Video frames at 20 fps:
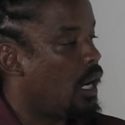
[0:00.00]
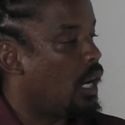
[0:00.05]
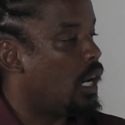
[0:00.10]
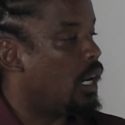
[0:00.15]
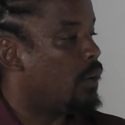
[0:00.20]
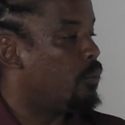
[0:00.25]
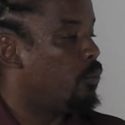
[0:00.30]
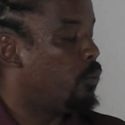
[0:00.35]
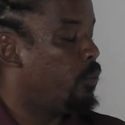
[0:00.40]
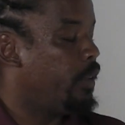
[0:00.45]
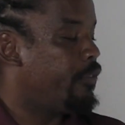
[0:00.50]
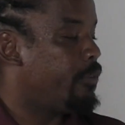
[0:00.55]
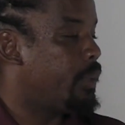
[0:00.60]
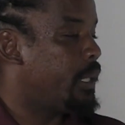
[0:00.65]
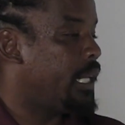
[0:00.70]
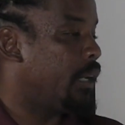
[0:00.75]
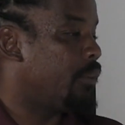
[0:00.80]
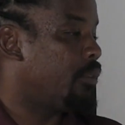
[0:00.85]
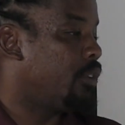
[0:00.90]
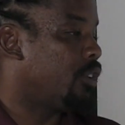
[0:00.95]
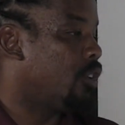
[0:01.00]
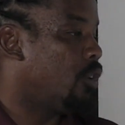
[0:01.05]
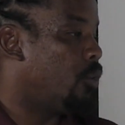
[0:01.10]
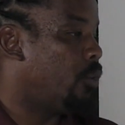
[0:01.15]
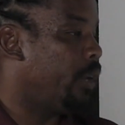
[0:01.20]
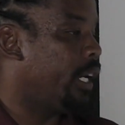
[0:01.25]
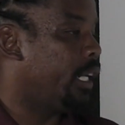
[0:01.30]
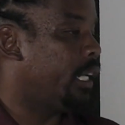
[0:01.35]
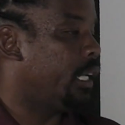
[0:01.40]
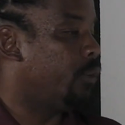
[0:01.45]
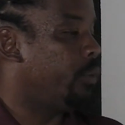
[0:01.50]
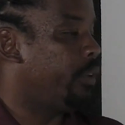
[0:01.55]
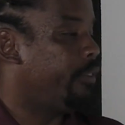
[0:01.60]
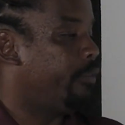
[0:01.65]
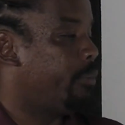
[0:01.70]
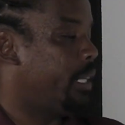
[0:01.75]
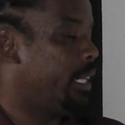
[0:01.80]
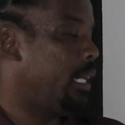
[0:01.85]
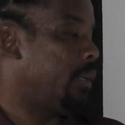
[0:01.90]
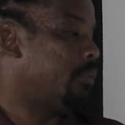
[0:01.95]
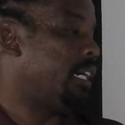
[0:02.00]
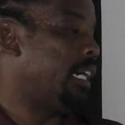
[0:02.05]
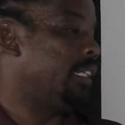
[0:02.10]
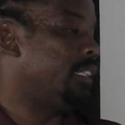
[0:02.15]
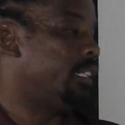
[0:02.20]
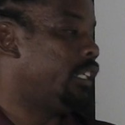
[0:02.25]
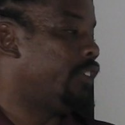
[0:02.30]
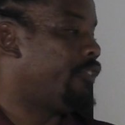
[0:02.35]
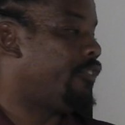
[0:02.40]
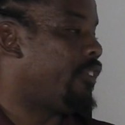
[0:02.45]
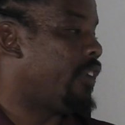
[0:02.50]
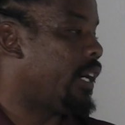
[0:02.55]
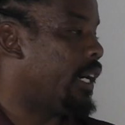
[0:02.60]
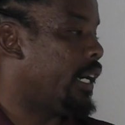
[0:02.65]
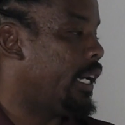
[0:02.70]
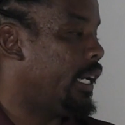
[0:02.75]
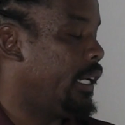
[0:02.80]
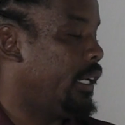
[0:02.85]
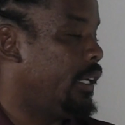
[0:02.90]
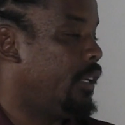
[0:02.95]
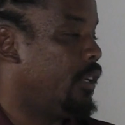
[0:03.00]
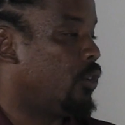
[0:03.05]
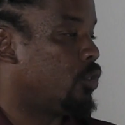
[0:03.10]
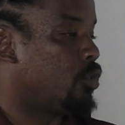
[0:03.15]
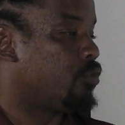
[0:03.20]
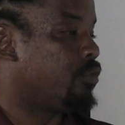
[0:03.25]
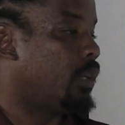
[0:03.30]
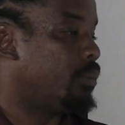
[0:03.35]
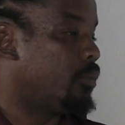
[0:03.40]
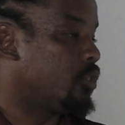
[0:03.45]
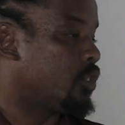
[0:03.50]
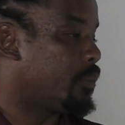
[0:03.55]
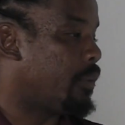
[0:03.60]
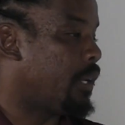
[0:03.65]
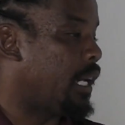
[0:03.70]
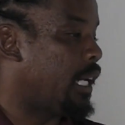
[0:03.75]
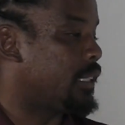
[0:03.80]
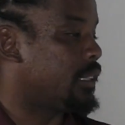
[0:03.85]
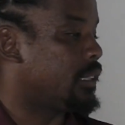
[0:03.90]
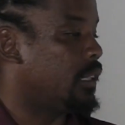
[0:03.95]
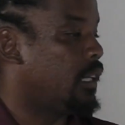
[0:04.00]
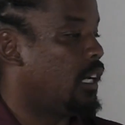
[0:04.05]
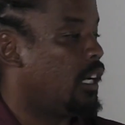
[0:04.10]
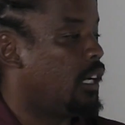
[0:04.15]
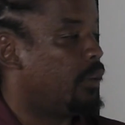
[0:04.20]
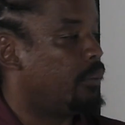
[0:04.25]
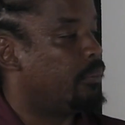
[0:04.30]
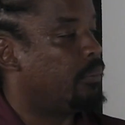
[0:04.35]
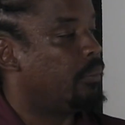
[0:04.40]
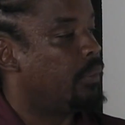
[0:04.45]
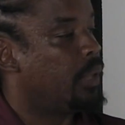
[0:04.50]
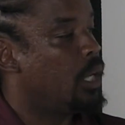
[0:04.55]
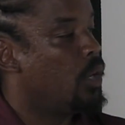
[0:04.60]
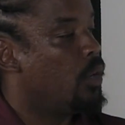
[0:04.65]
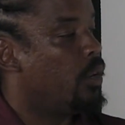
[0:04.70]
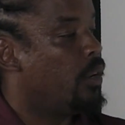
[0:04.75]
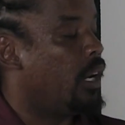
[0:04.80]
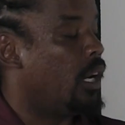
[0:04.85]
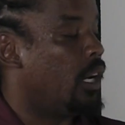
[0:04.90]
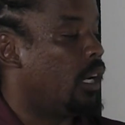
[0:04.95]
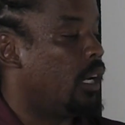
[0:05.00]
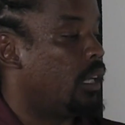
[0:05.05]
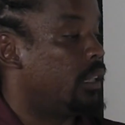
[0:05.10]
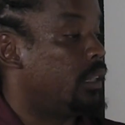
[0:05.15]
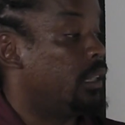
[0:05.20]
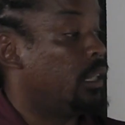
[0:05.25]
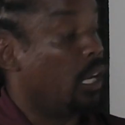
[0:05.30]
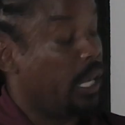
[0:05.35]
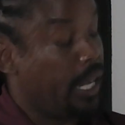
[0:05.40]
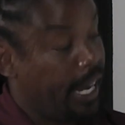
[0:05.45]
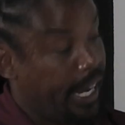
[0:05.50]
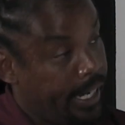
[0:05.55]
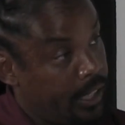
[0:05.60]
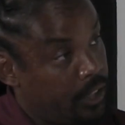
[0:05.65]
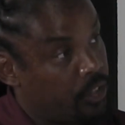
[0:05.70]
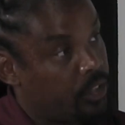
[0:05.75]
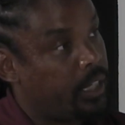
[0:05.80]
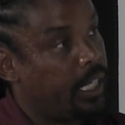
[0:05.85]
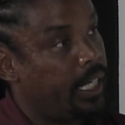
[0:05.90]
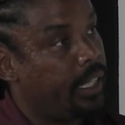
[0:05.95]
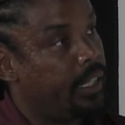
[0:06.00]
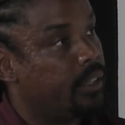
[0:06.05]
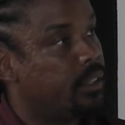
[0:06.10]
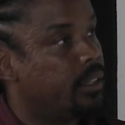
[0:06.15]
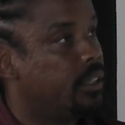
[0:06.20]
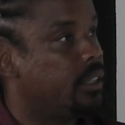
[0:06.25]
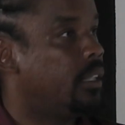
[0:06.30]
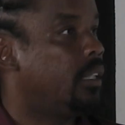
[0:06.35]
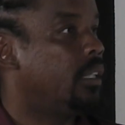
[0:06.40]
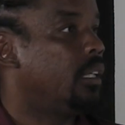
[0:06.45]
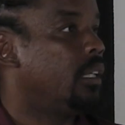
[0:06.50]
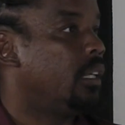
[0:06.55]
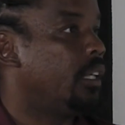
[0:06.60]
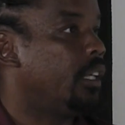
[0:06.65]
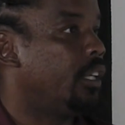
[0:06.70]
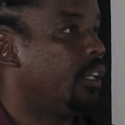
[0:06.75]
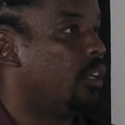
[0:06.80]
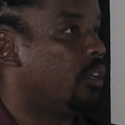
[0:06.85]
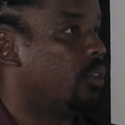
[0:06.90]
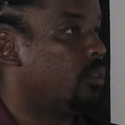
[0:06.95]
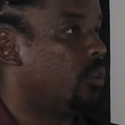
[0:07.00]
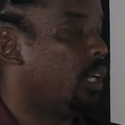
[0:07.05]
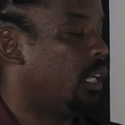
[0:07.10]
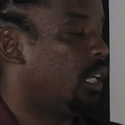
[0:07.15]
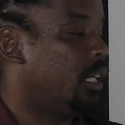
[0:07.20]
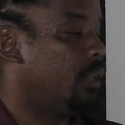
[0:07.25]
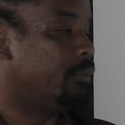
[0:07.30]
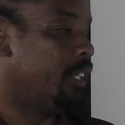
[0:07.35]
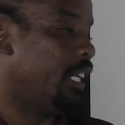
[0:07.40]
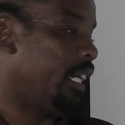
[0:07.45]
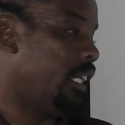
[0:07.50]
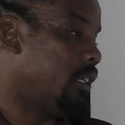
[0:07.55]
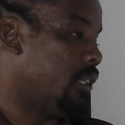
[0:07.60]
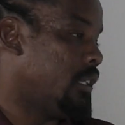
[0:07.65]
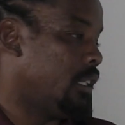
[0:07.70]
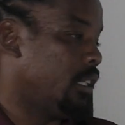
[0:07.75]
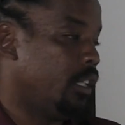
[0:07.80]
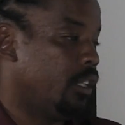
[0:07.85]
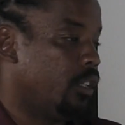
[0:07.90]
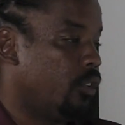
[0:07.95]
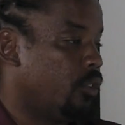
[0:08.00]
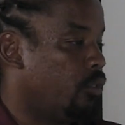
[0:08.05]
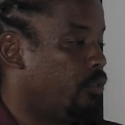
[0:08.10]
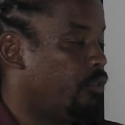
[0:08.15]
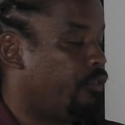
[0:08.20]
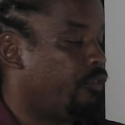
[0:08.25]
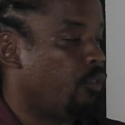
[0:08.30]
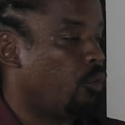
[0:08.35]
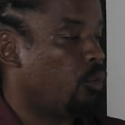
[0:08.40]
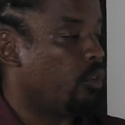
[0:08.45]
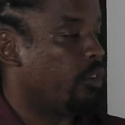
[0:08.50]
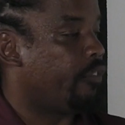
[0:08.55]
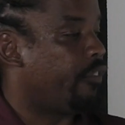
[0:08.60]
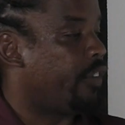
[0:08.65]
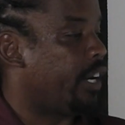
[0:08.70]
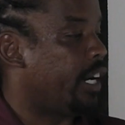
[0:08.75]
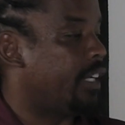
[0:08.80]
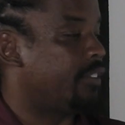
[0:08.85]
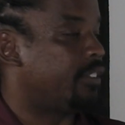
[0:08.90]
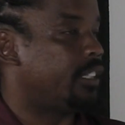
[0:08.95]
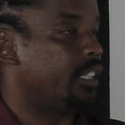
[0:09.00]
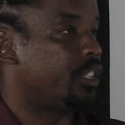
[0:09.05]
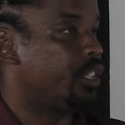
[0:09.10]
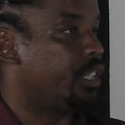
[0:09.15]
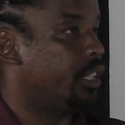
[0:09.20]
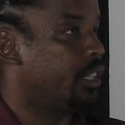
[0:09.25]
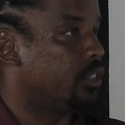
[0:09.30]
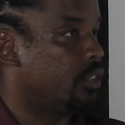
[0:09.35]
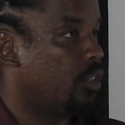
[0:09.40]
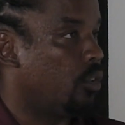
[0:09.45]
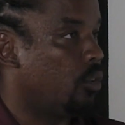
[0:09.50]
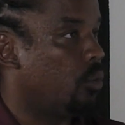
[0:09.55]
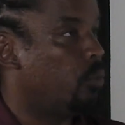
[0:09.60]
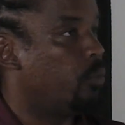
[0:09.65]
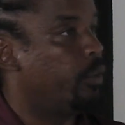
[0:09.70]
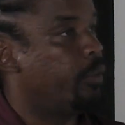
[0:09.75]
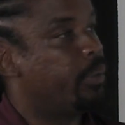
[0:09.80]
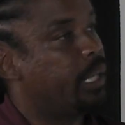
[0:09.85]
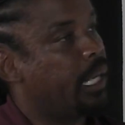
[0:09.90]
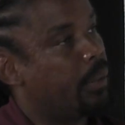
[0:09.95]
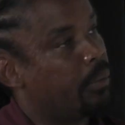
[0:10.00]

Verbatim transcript: Um, we've been able to go in and we've been able to identify you know trouble spots, um, uh, age data, you know um, data you know four, five, six years old. We've been